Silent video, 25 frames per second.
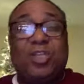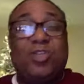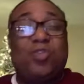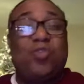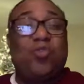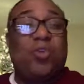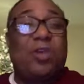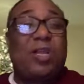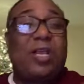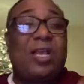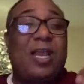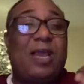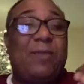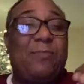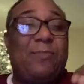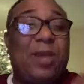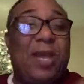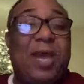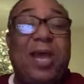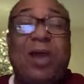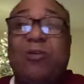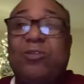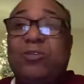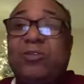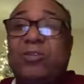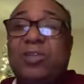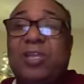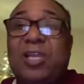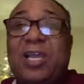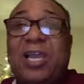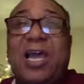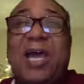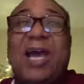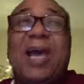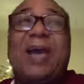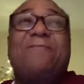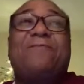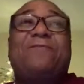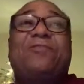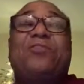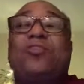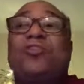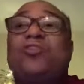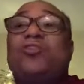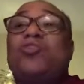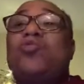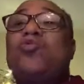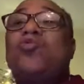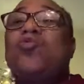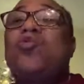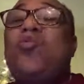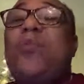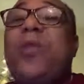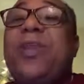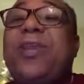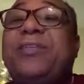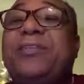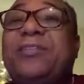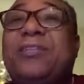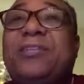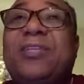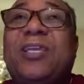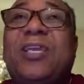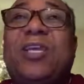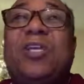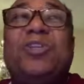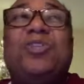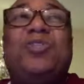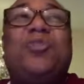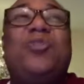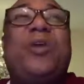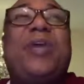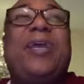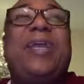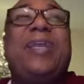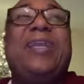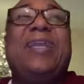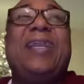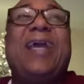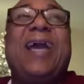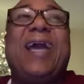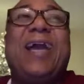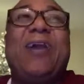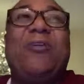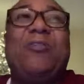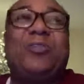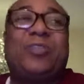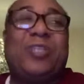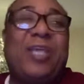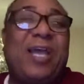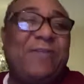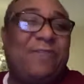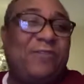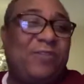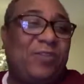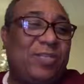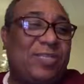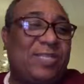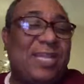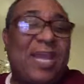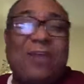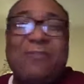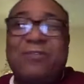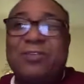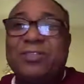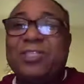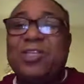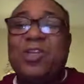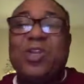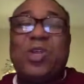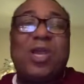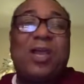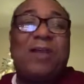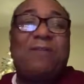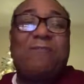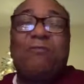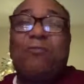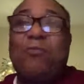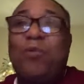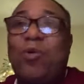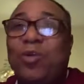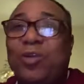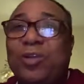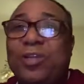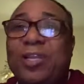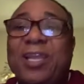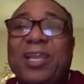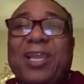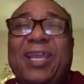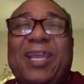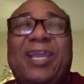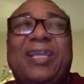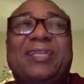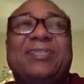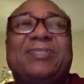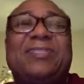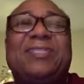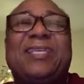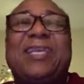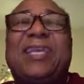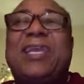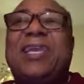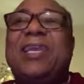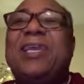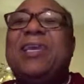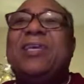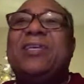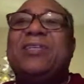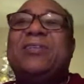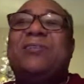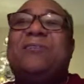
to come out after 2 weeks to announce, after Darius Dillon have won, and say,